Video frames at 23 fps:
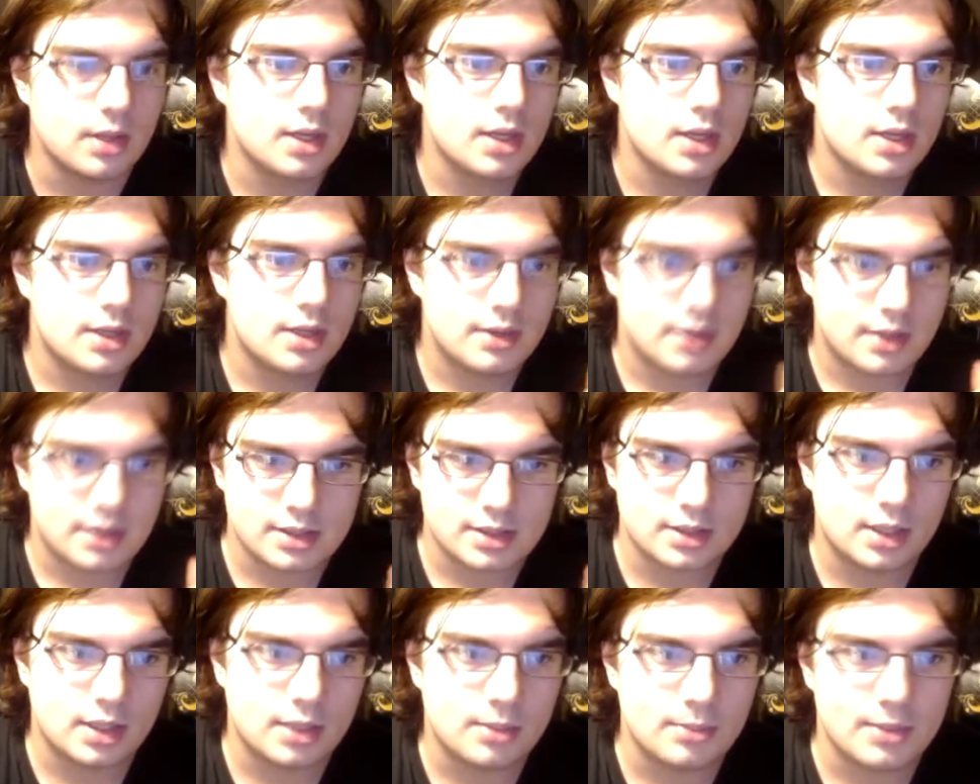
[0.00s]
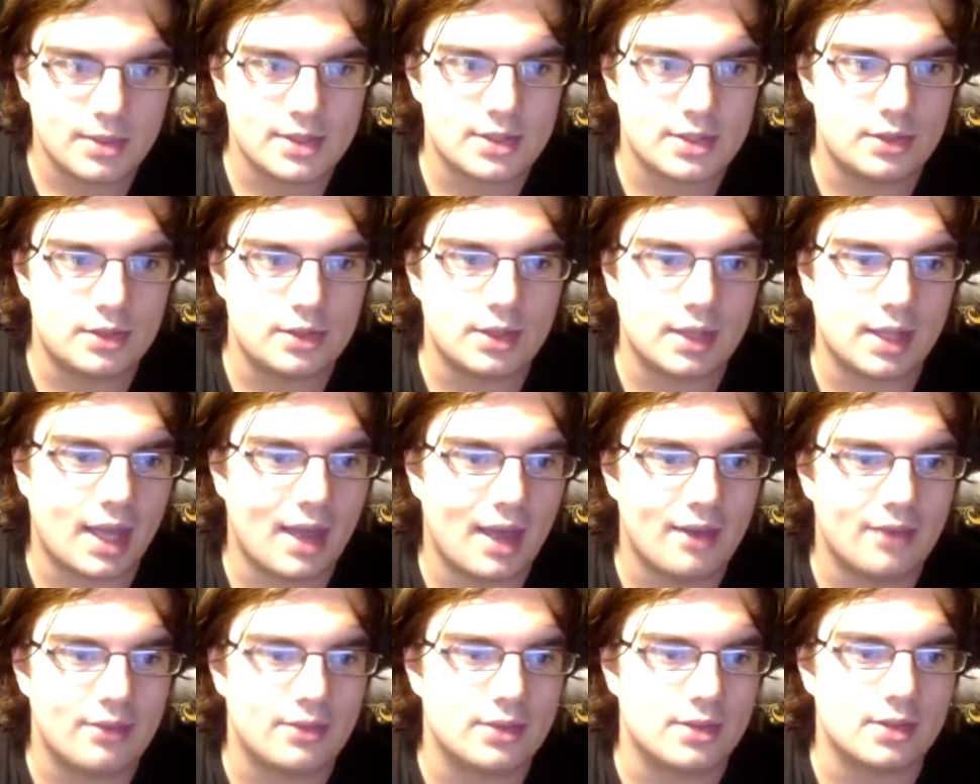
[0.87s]
That's a gun brand to look
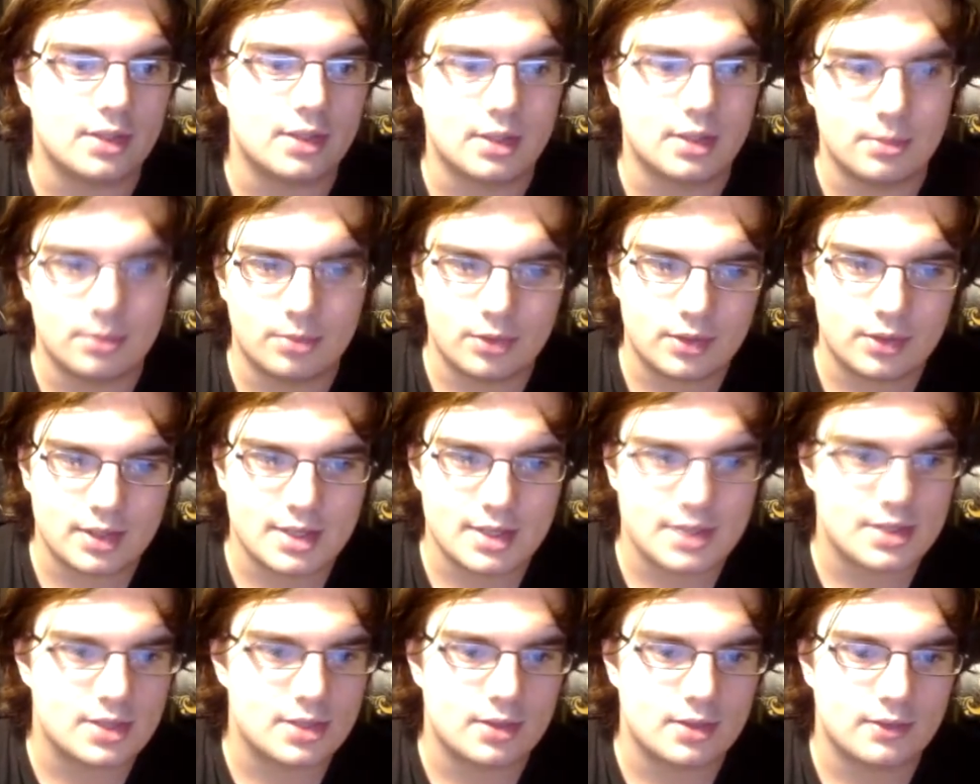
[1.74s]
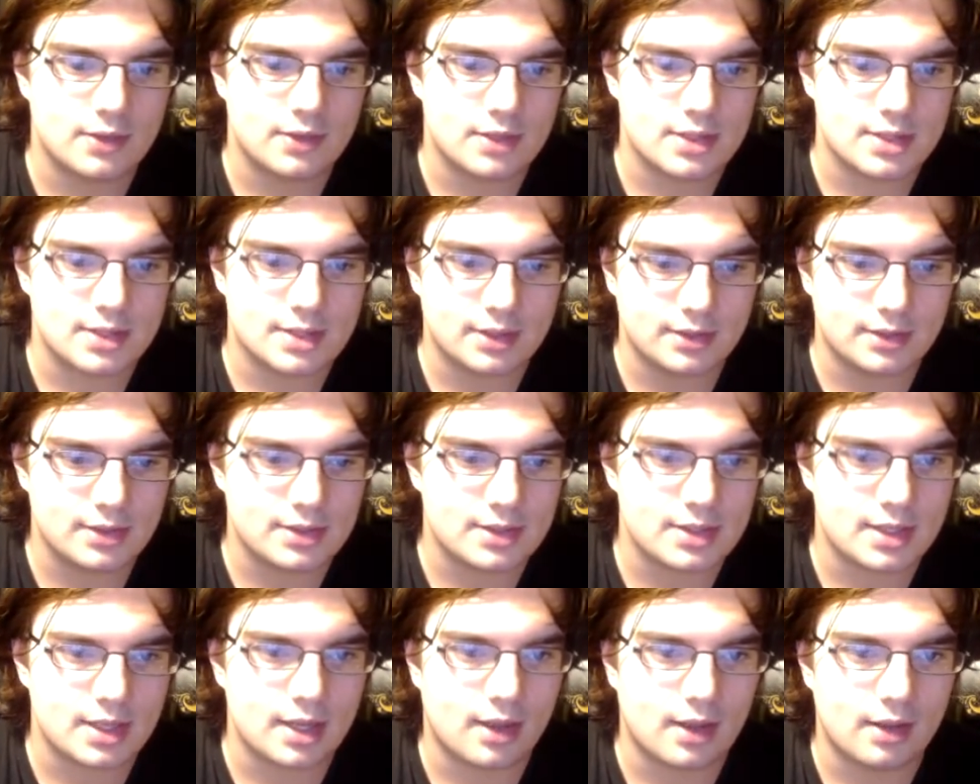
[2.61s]
after. In the Borderlands universe, it looks like
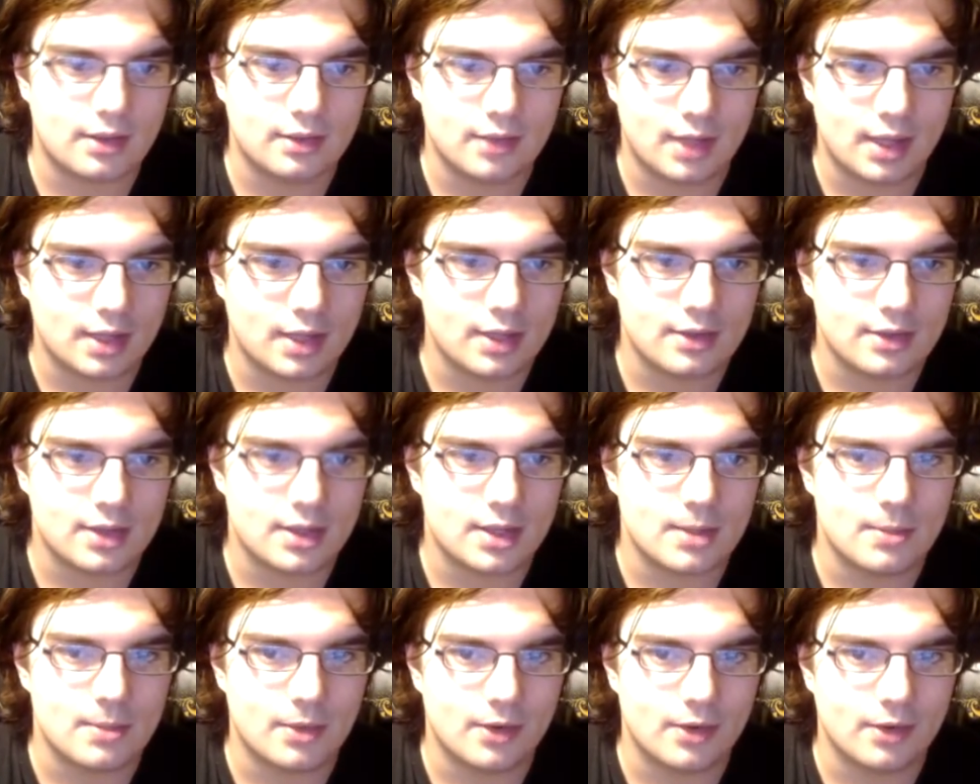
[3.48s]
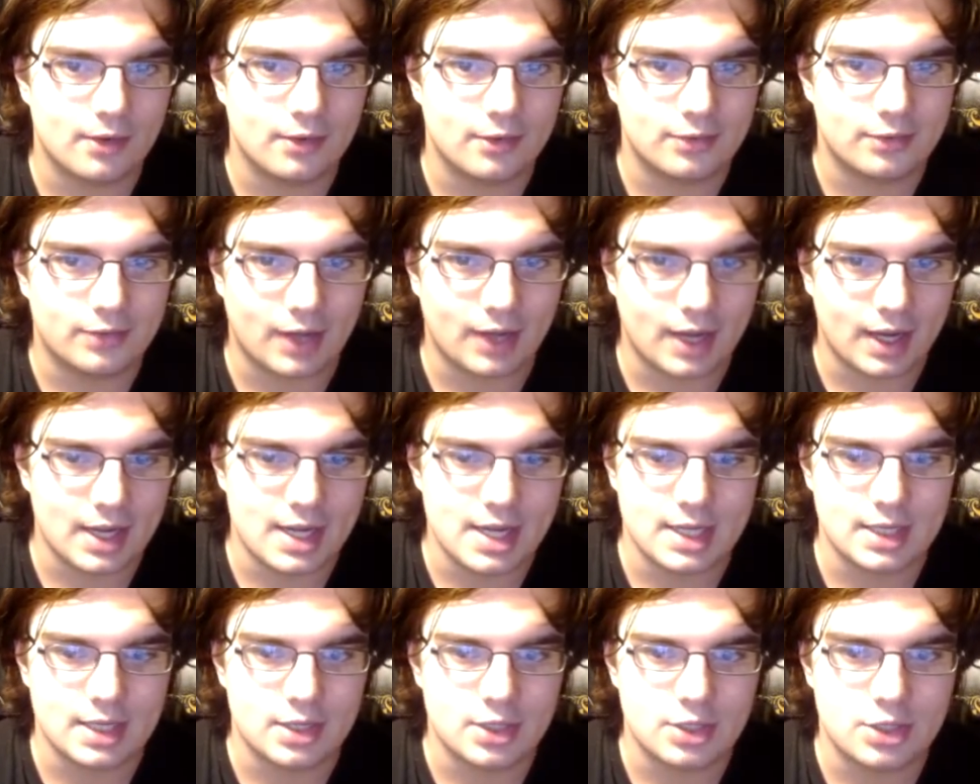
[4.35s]
a lot of them are fighting
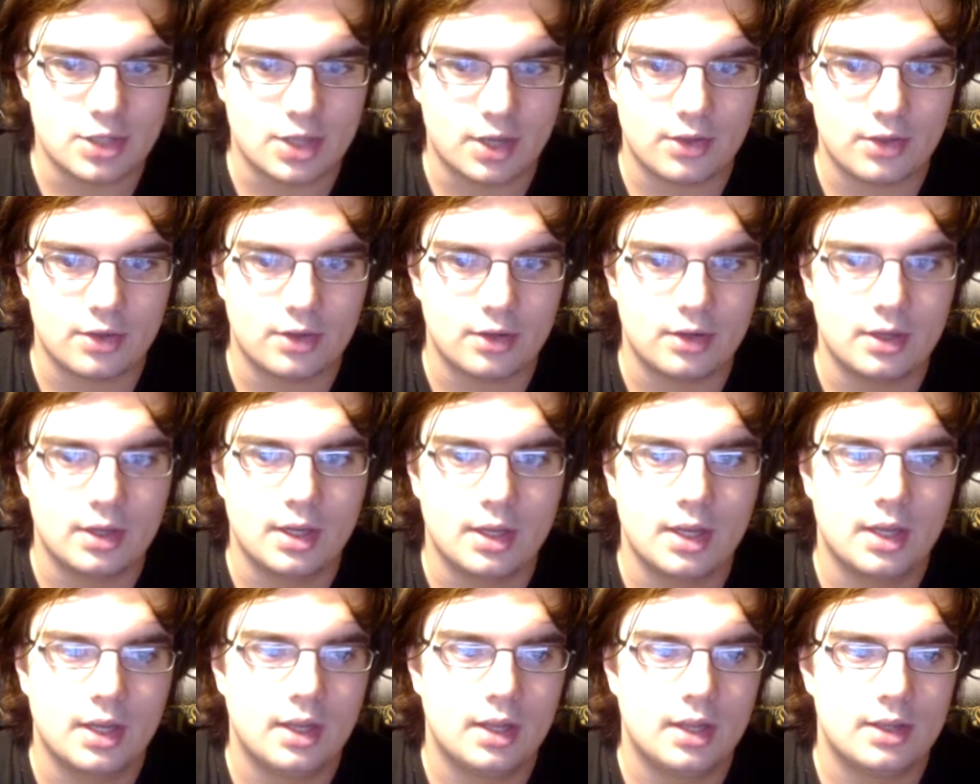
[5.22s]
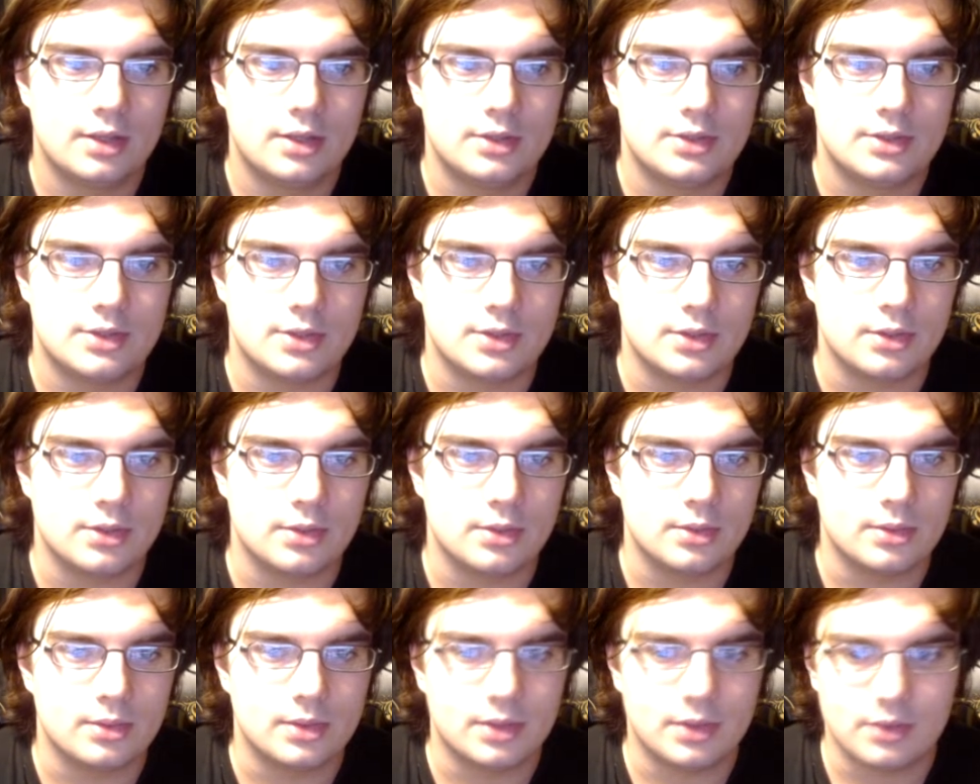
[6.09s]
each other
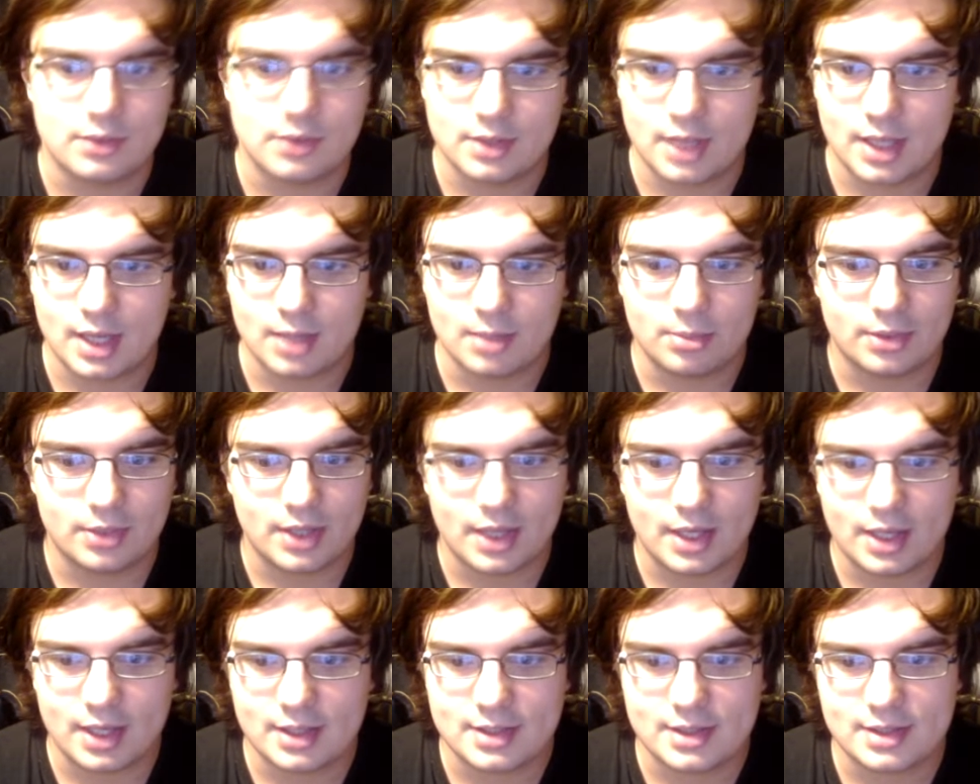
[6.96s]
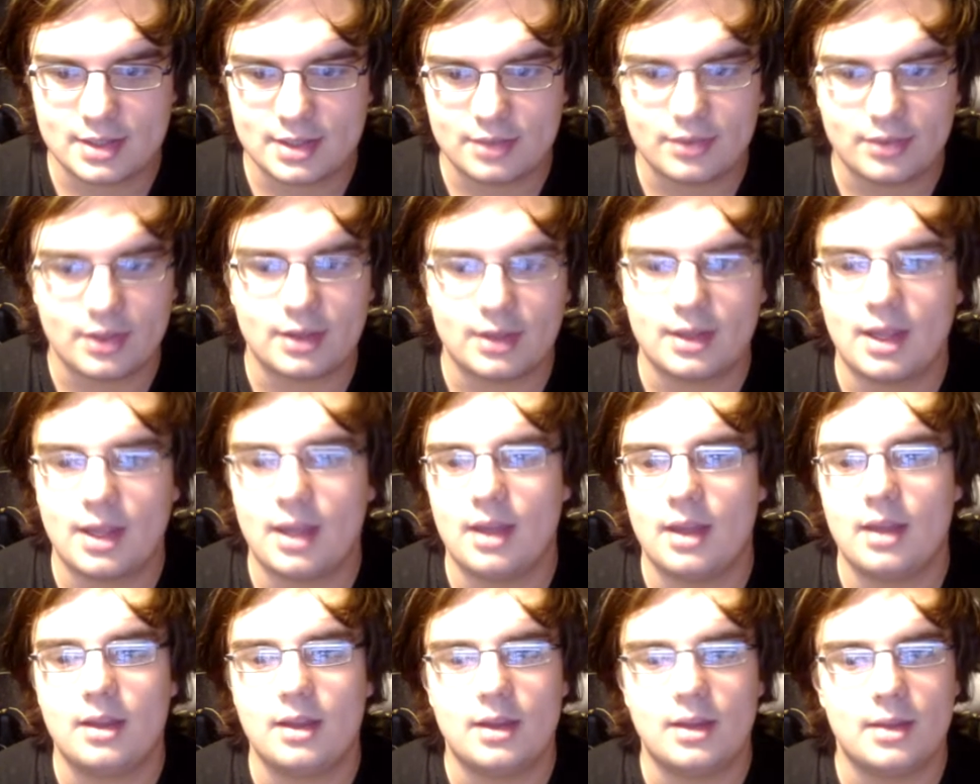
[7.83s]
to, gain planets, stuff like that.
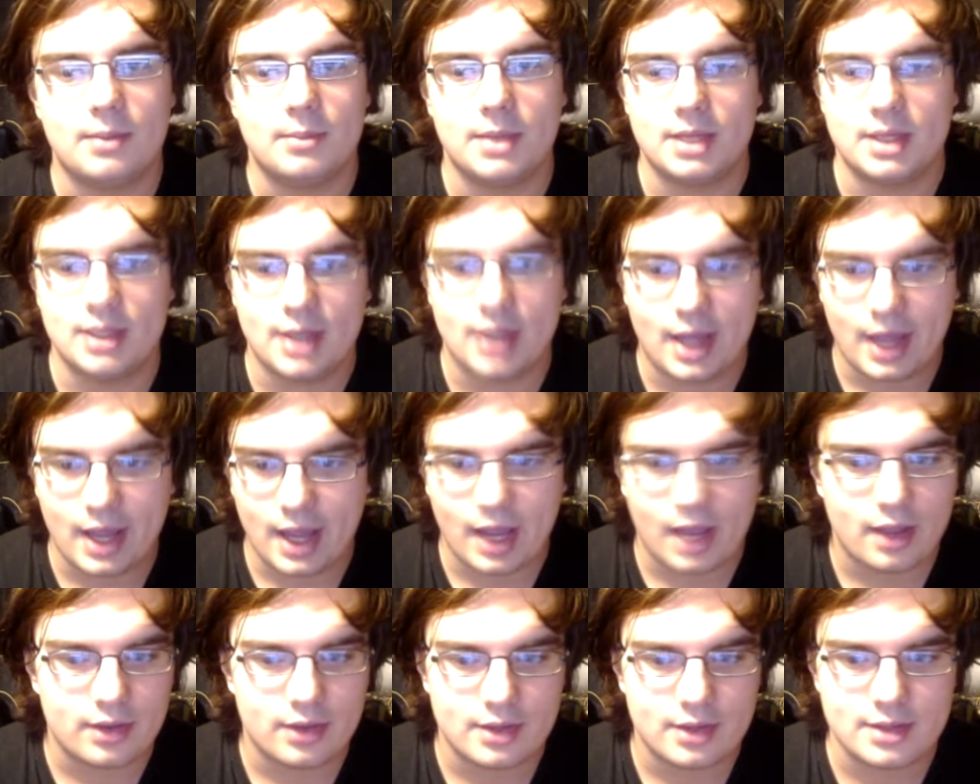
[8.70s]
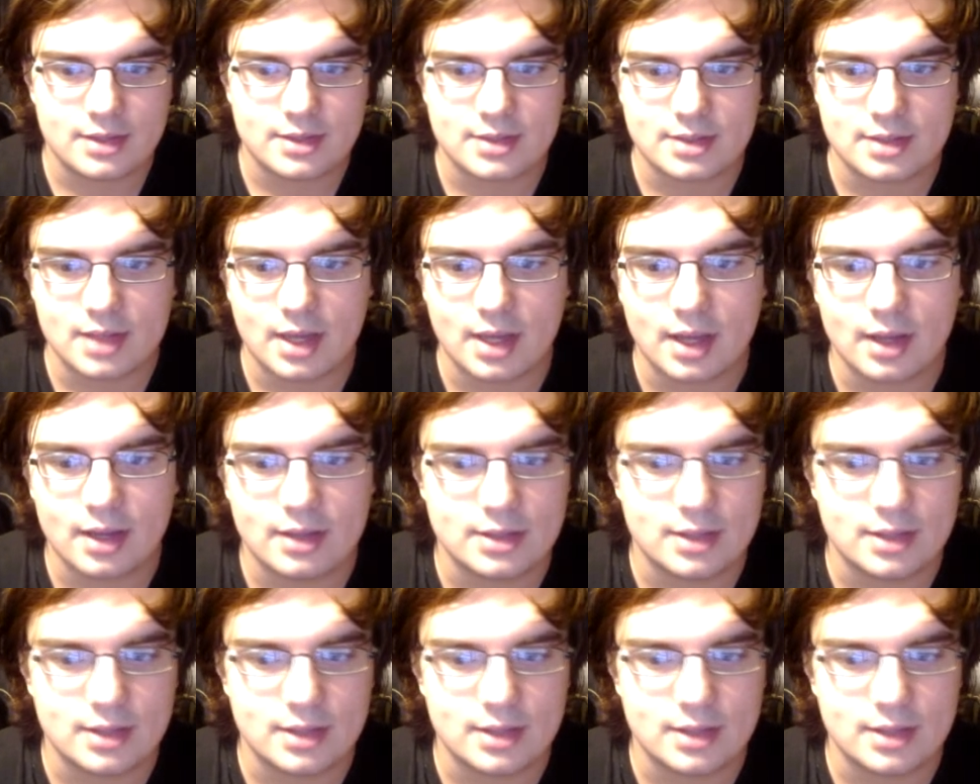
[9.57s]
I mean, Atlas and,